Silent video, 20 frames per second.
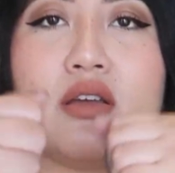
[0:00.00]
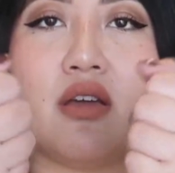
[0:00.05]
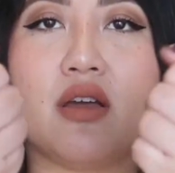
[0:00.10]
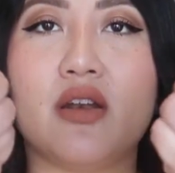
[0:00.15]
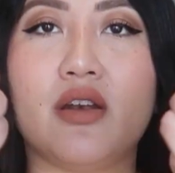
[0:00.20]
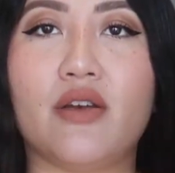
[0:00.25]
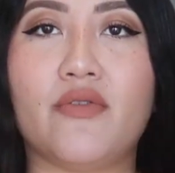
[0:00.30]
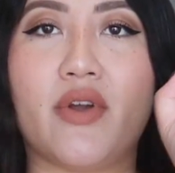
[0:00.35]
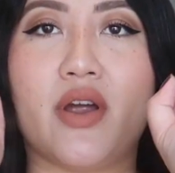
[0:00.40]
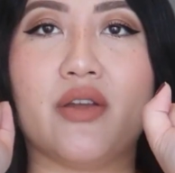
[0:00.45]

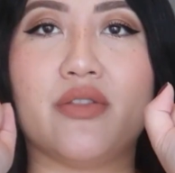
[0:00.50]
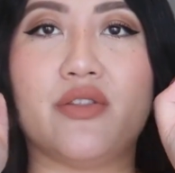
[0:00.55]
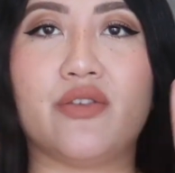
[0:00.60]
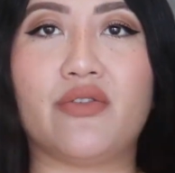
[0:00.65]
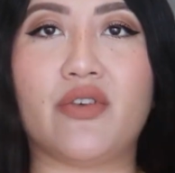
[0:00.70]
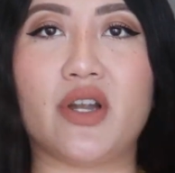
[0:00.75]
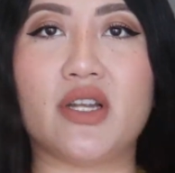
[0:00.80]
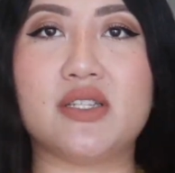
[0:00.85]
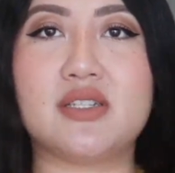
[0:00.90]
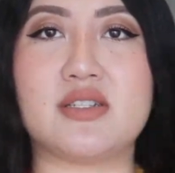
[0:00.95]
and around the
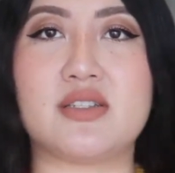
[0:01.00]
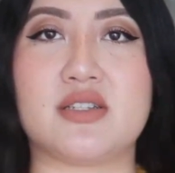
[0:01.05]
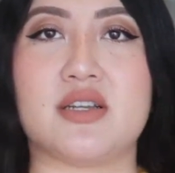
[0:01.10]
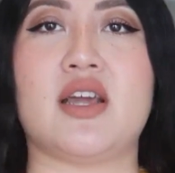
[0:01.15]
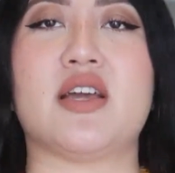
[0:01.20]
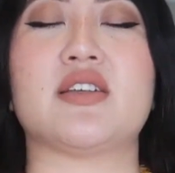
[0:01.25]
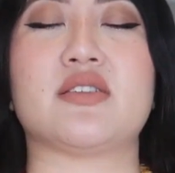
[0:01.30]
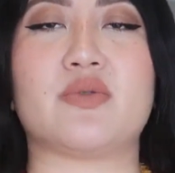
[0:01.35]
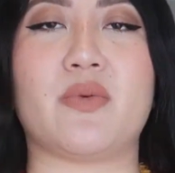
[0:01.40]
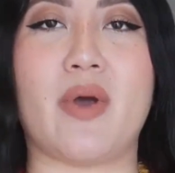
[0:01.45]
wrist
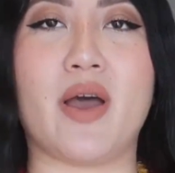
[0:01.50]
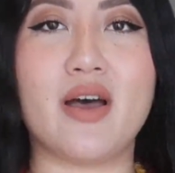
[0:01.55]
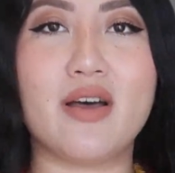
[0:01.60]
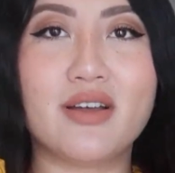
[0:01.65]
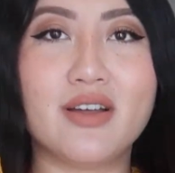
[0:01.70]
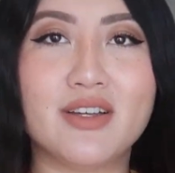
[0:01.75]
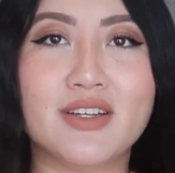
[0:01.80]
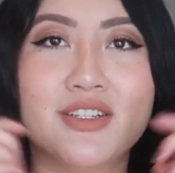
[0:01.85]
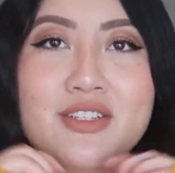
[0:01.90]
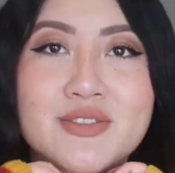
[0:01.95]
as
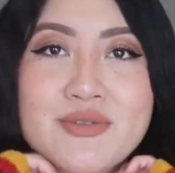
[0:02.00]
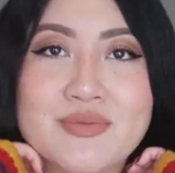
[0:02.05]
well.